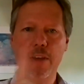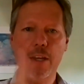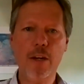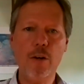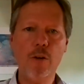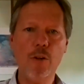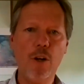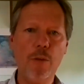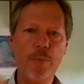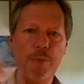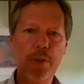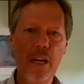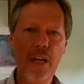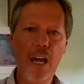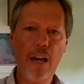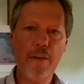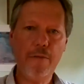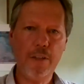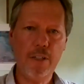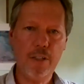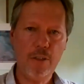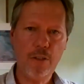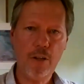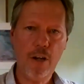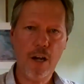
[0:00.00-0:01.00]
They don't go up to
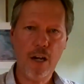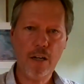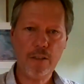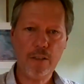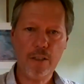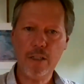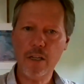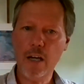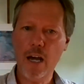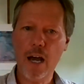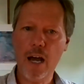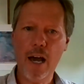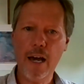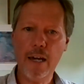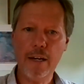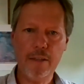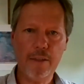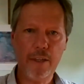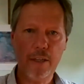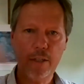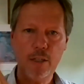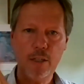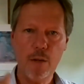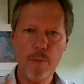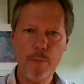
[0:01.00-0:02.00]
heaven and talk to God
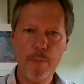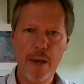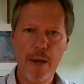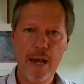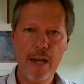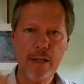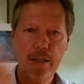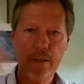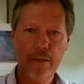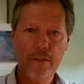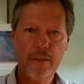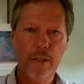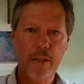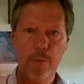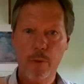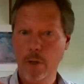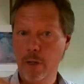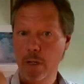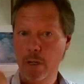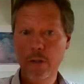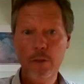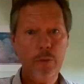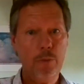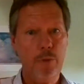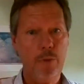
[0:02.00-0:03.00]
and then come back and say, well,
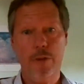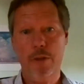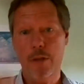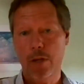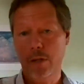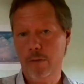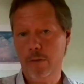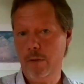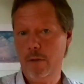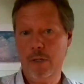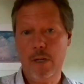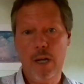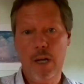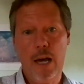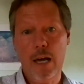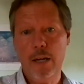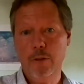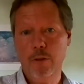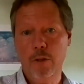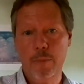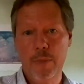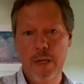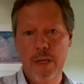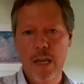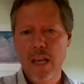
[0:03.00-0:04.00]
here's what things that God
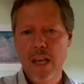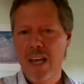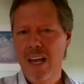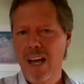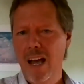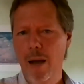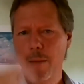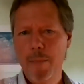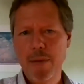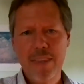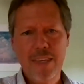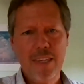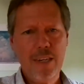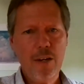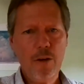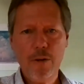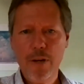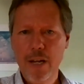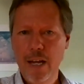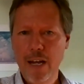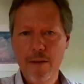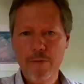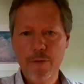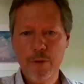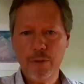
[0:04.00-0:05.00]
told me. I mean, they don't
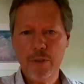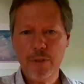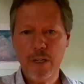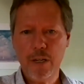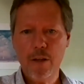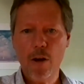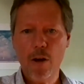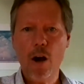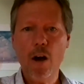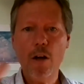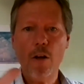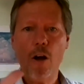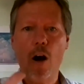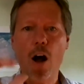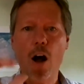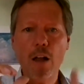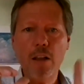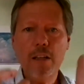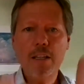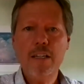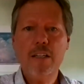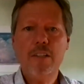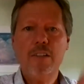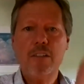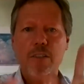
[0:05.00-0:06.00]
have those kind. All
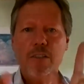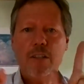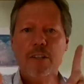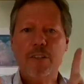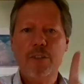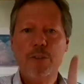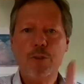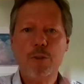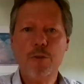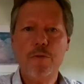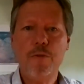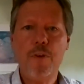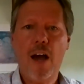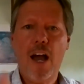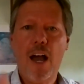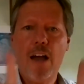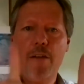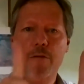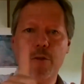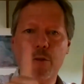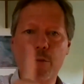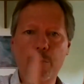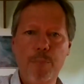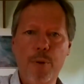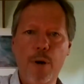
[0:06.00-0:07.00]
all it is is a
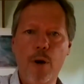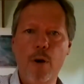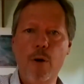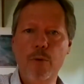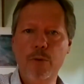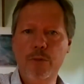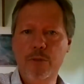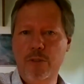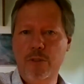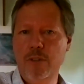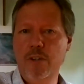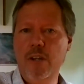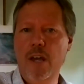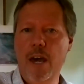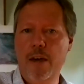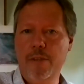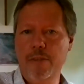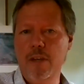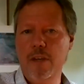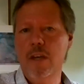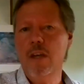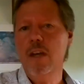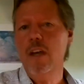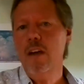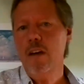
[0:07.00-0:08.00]
survival post
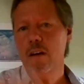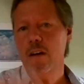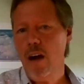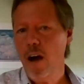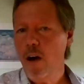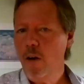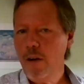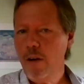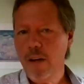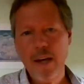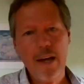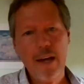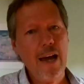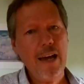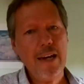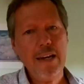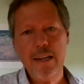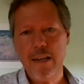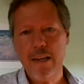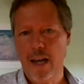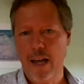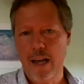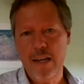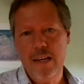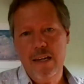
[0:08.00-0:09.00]
death okay, I
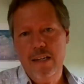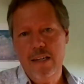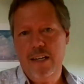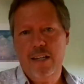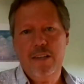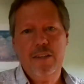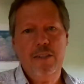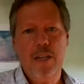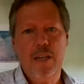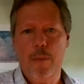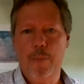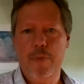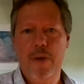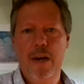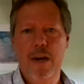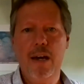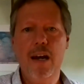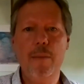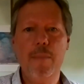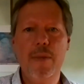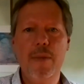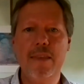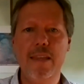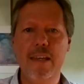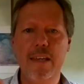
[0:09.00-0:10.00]
can I can accept that.
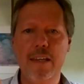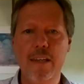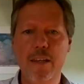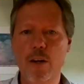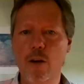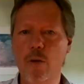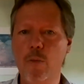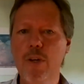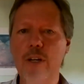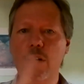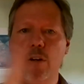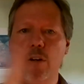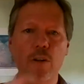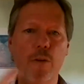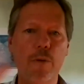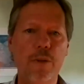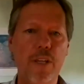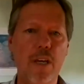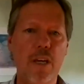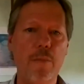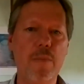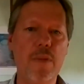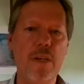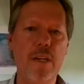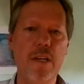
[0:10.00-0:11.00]
I mean, you know, we don't know what
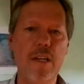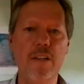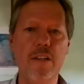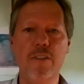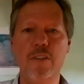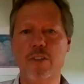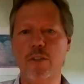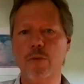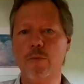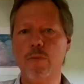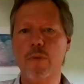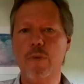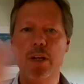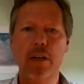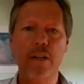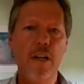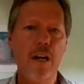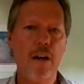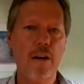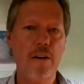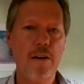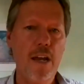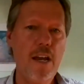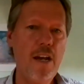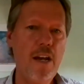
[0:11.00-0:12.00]
that means. Is it
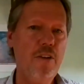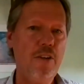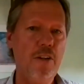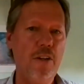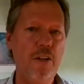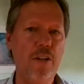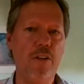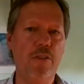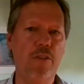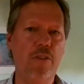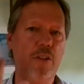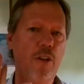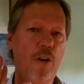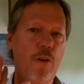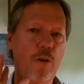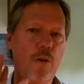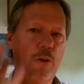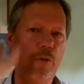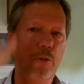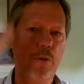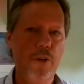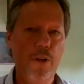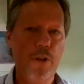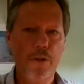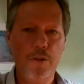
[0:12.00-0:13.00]
reincarnation? Is it
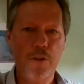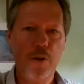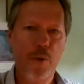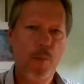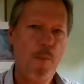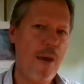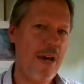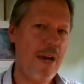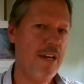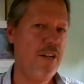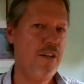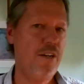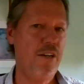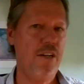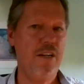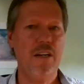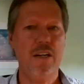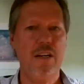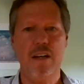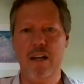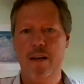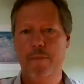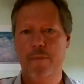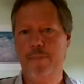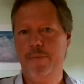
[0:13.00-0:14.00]
going to another
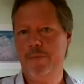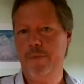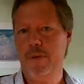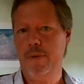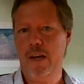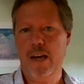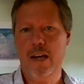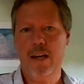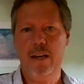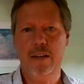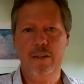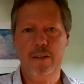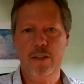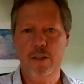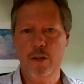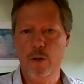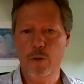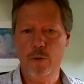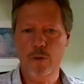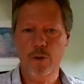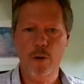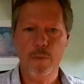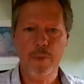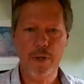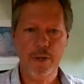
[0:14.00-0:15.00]
dimension? Uh, you know,
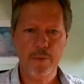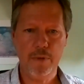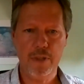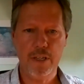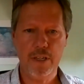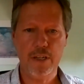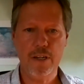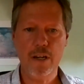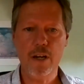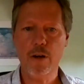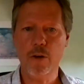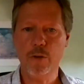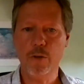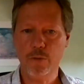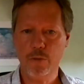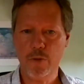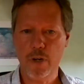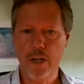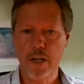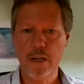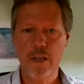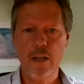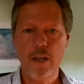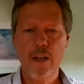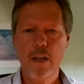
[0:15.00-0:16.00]
nobody really knows,
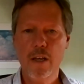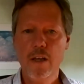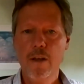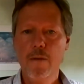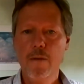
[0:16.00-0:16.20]
right?